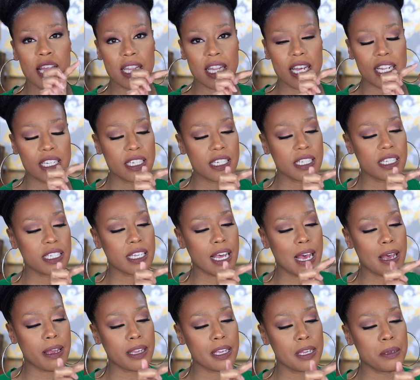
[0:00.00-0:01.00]
That just
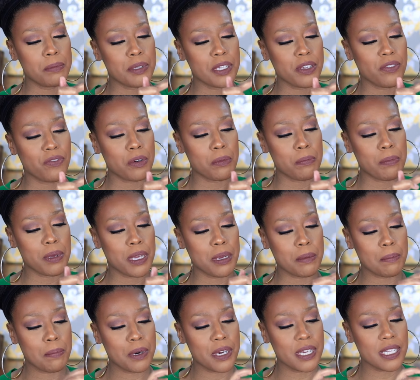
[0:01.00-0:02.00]
keeps it from
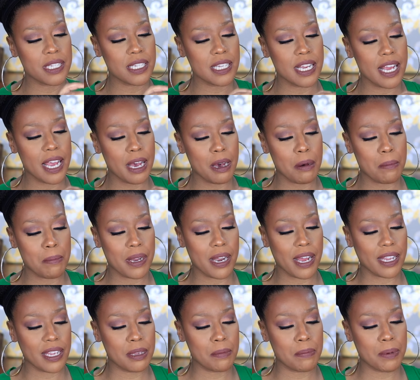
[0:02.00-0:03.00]
being pressed down, but
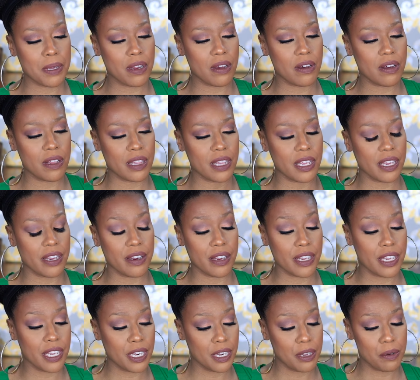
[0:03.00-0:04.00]
I keep it on there
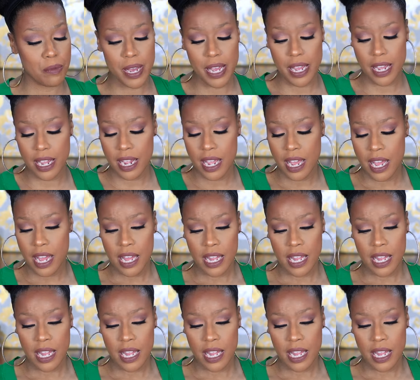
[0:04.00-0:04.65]
anyway.